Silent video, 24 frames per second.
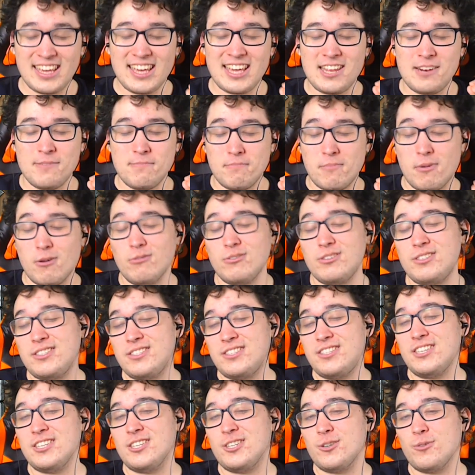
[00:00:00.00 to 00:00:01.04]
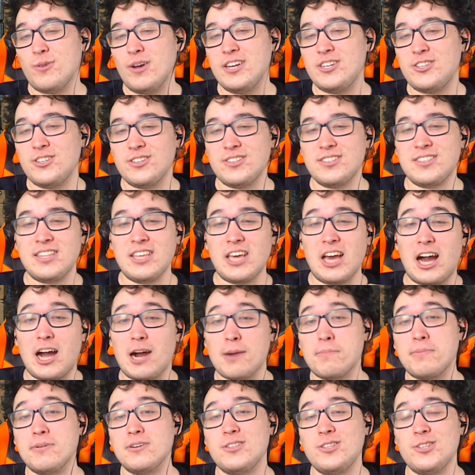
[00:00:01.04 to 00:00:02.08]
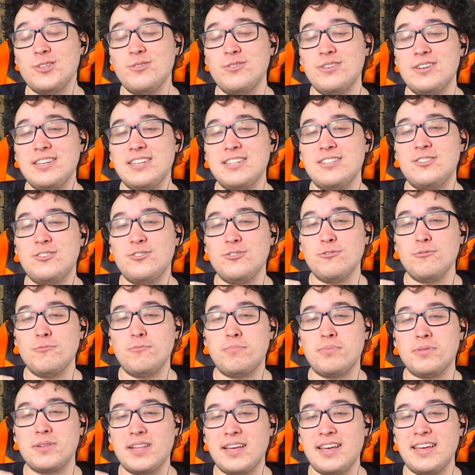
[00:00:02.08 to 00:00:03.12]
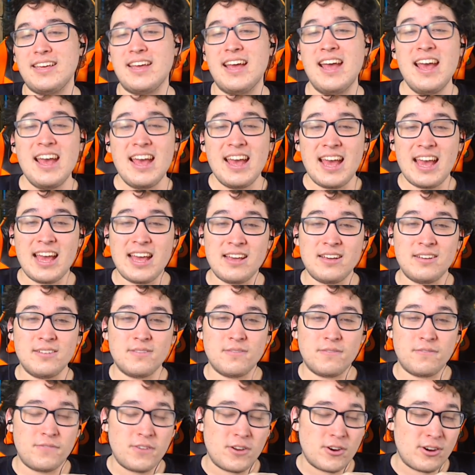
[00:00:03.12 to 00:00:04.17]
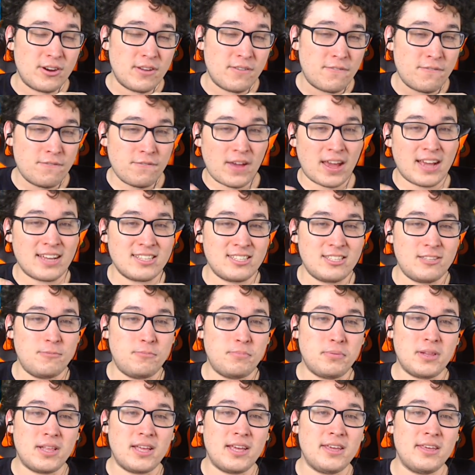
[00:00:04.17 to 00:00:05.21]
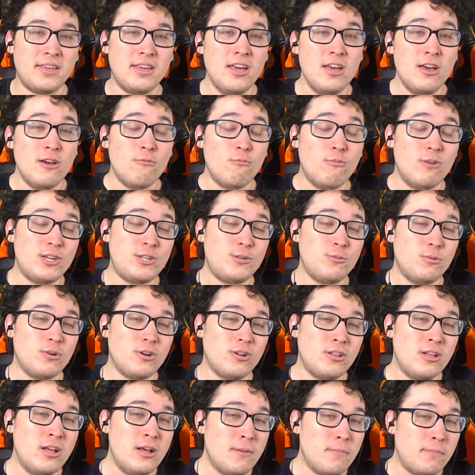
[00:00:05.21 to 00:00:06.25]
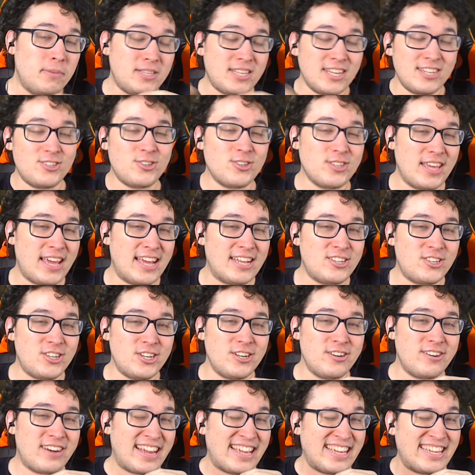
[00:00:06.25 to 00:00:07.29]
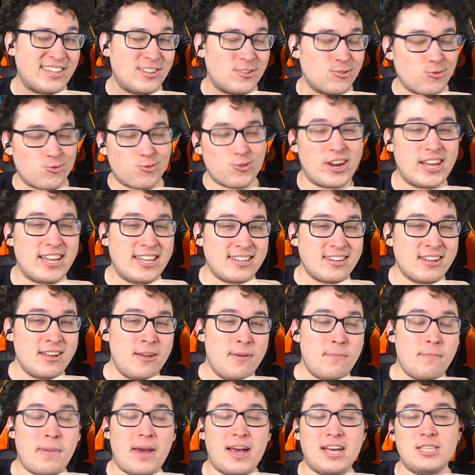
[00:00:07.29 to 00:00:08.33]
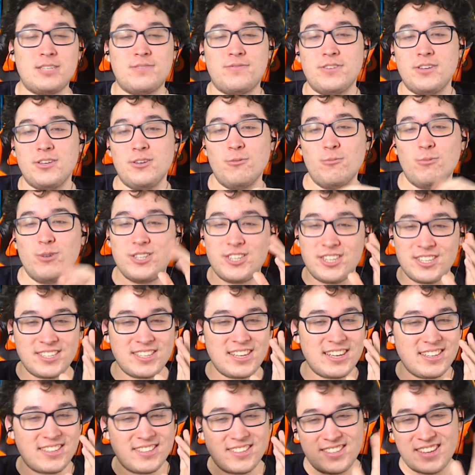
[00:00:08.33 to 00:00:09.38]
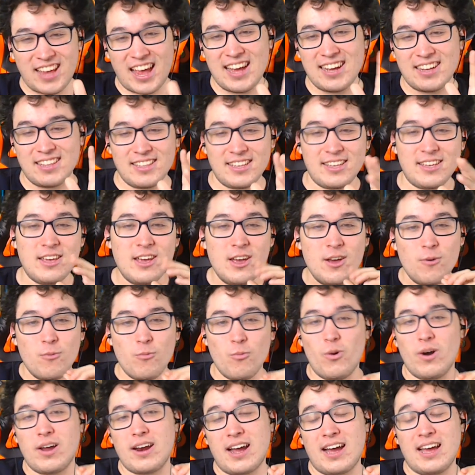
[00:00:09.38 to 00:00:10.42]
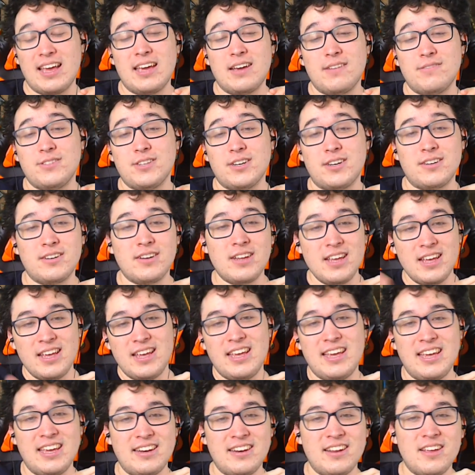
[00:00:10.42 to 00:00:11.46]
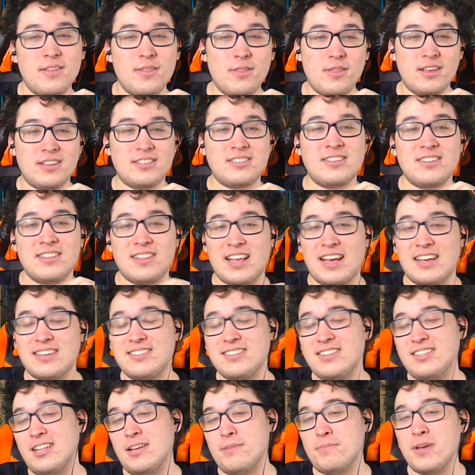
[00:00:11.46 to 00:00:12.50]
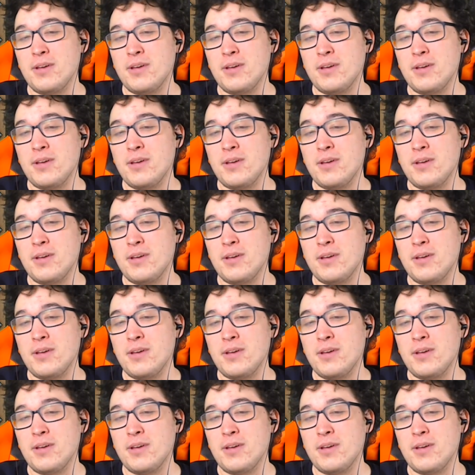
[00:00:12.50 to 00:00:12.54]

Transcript: in most situations the opportunity to play a very fast play, which will potentially engineer a great pass for you, which is exactly what I have done in this last clip.